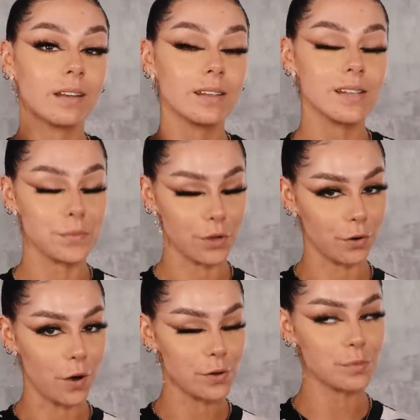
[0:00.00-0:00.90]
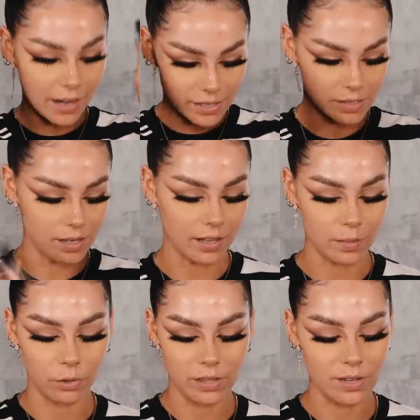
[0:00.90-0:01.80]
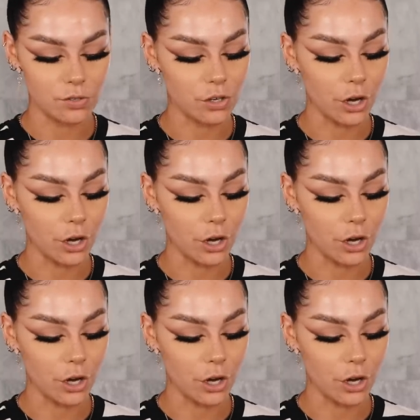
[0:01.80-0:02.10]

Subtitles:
Sounds kind of gross. That is exactly what these do.